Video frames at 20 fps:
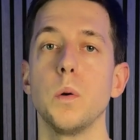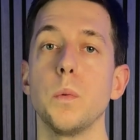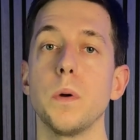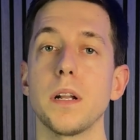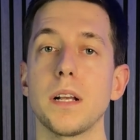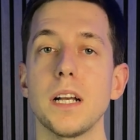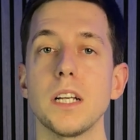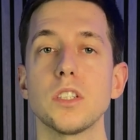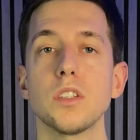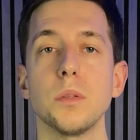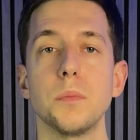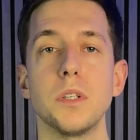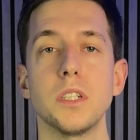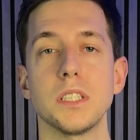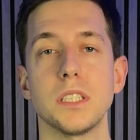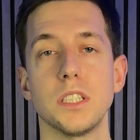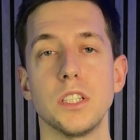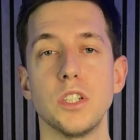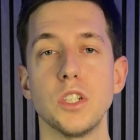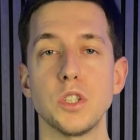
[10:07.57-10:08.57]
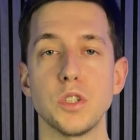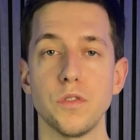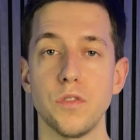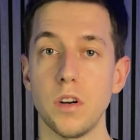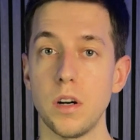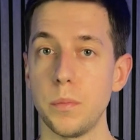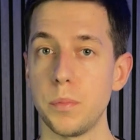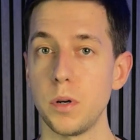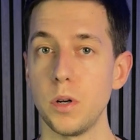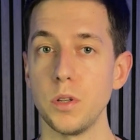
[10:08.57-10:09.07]
When customers search
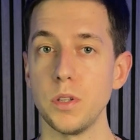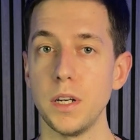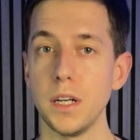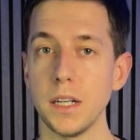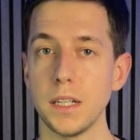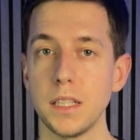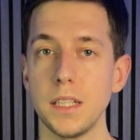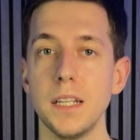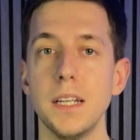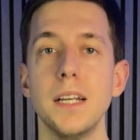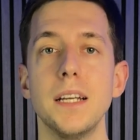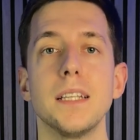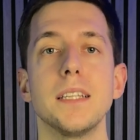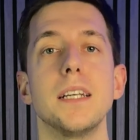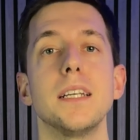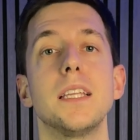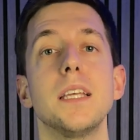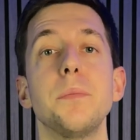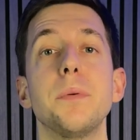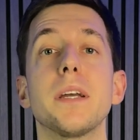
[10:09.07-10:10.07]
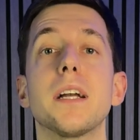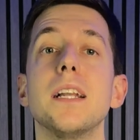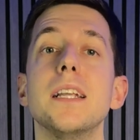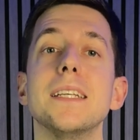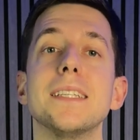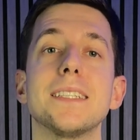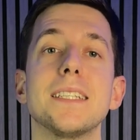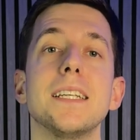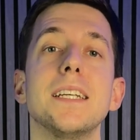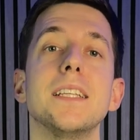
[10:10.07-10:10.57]
for a product, they
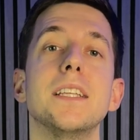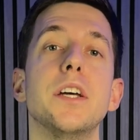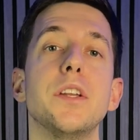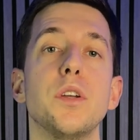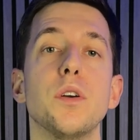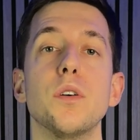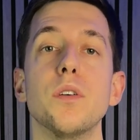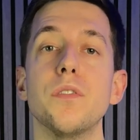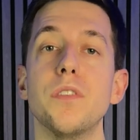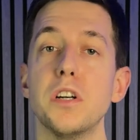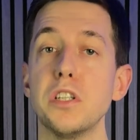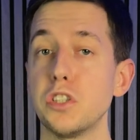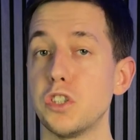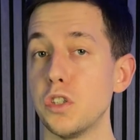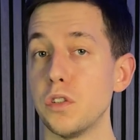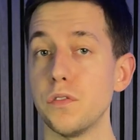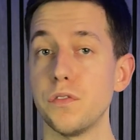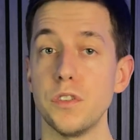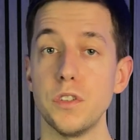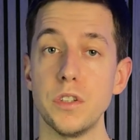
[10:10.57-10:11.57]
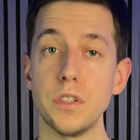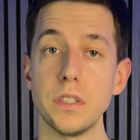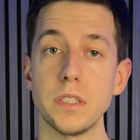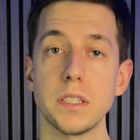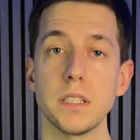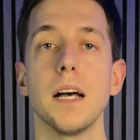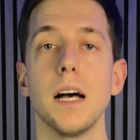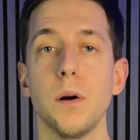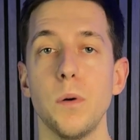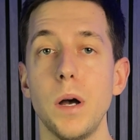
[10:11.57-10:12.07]
typically see the new version
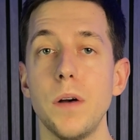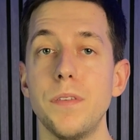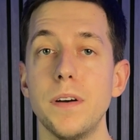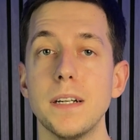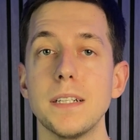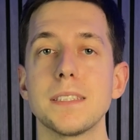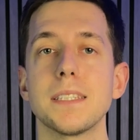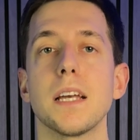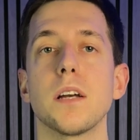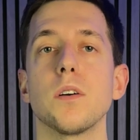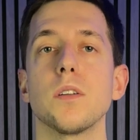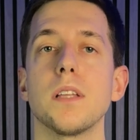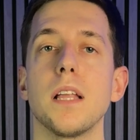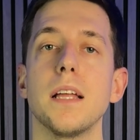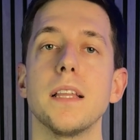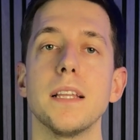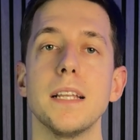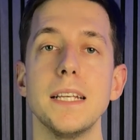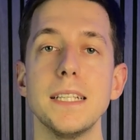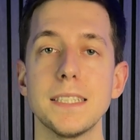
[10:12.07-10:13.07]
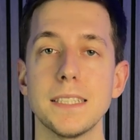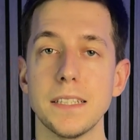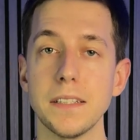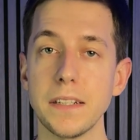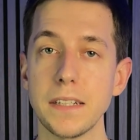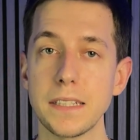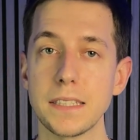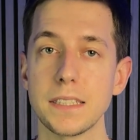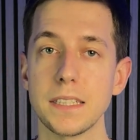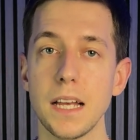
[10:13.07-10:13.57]
first. However, second-hand
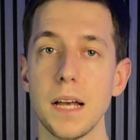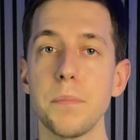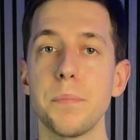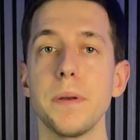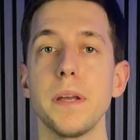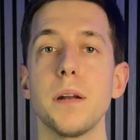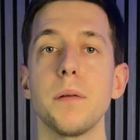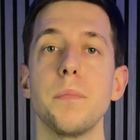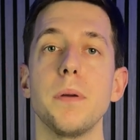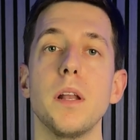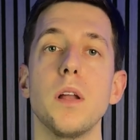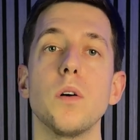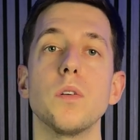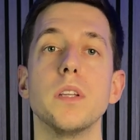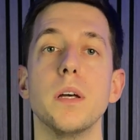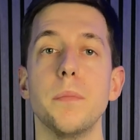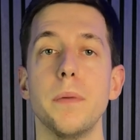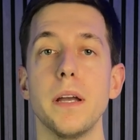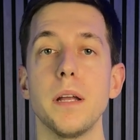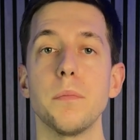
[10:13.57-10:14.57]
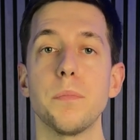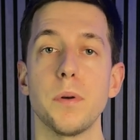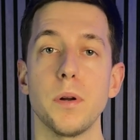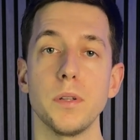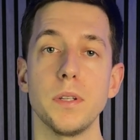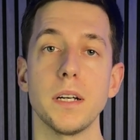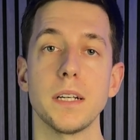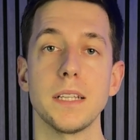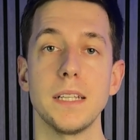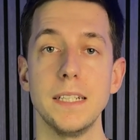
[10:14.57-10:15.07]
listings appear below the main
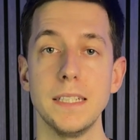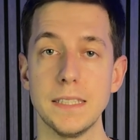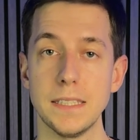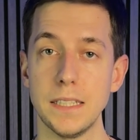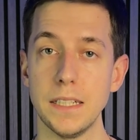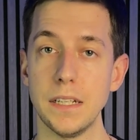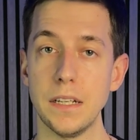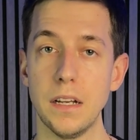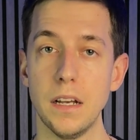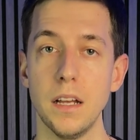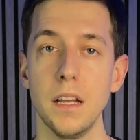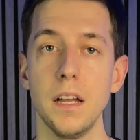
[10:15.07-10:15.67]
product listing,